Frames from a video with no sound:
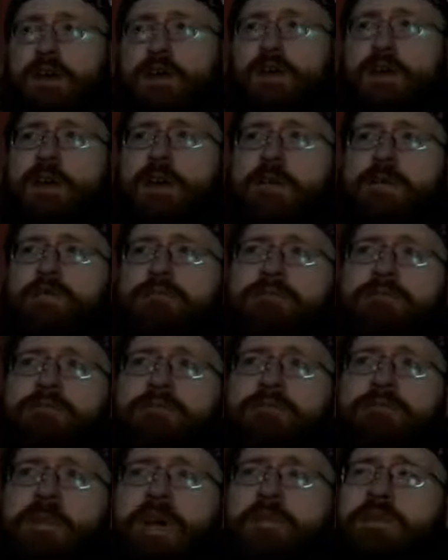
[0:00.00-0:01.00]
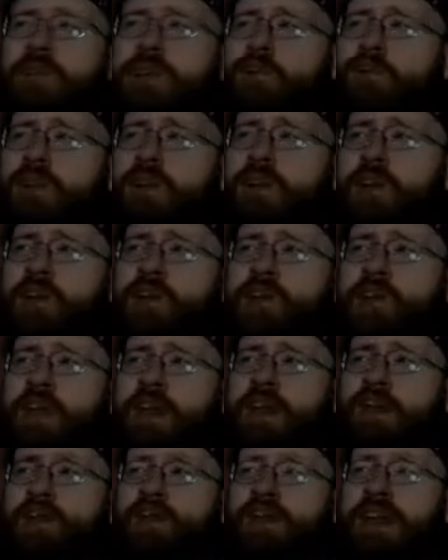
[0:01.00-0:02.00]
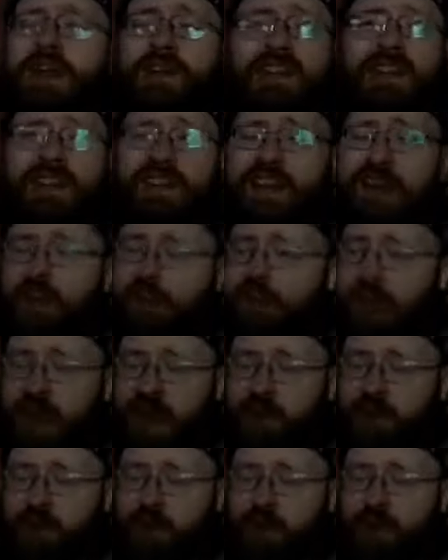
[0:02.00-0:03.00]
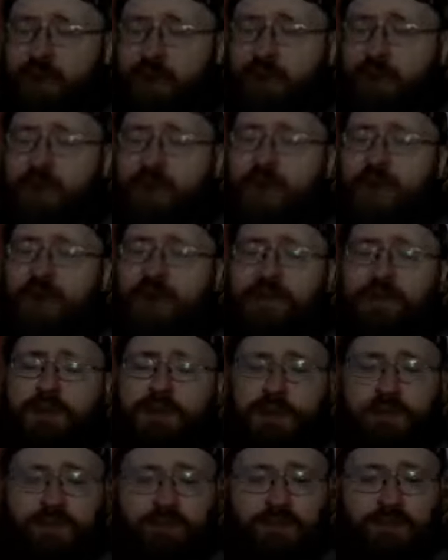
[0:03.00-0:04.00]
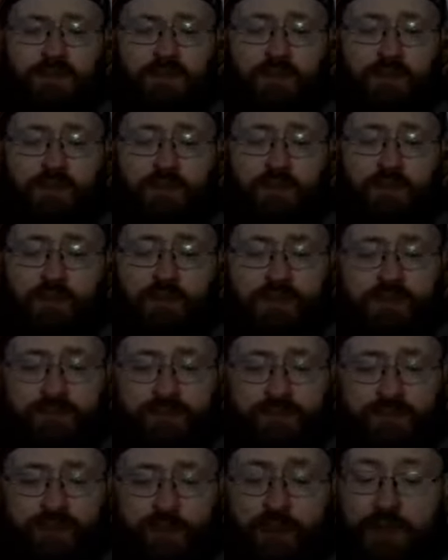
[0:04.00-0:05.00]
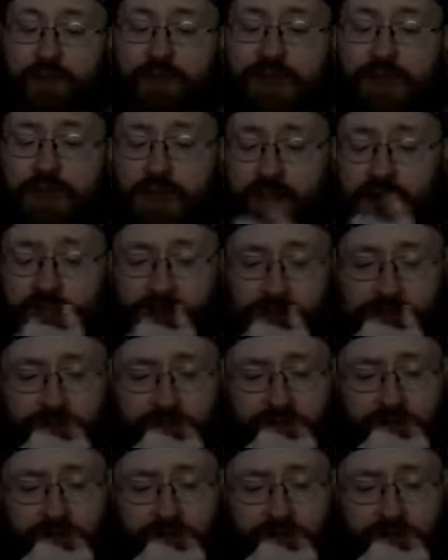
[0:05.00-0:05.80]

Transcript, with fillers: Um, I forget what other game. Sally didn't have Contra growing up. Would have been nice